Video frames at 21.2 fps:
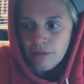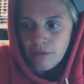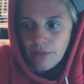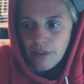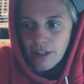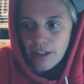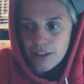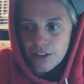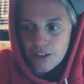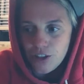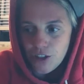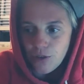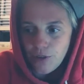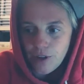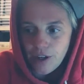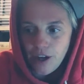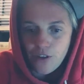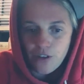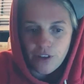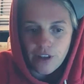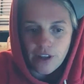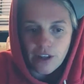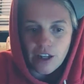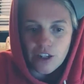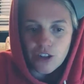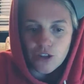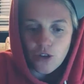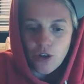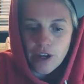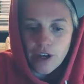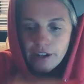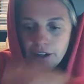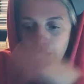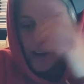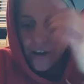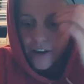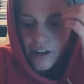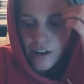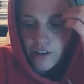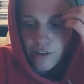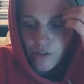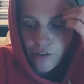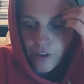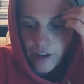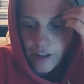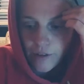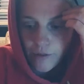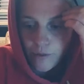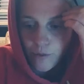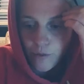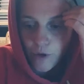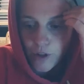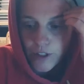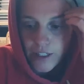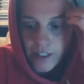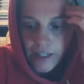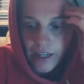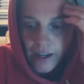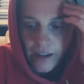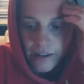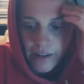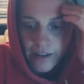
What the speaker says: is doing other than controlling a narrative. And once again,